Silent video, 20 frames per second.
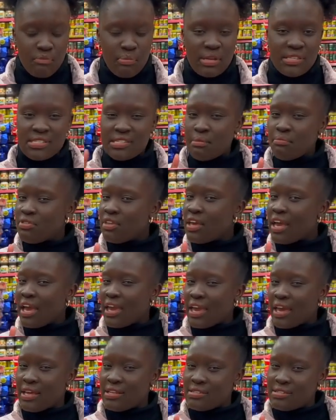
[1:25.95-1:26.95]
But something I
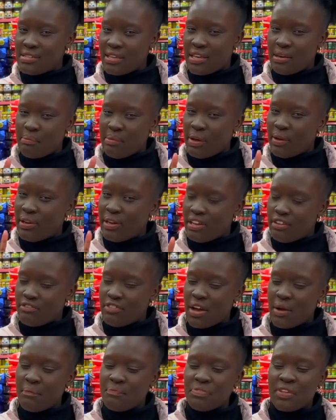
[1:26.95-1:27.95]
can say about
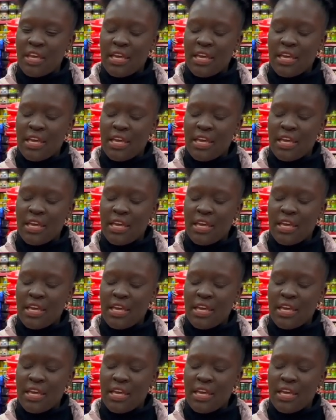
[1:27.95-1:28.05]
liver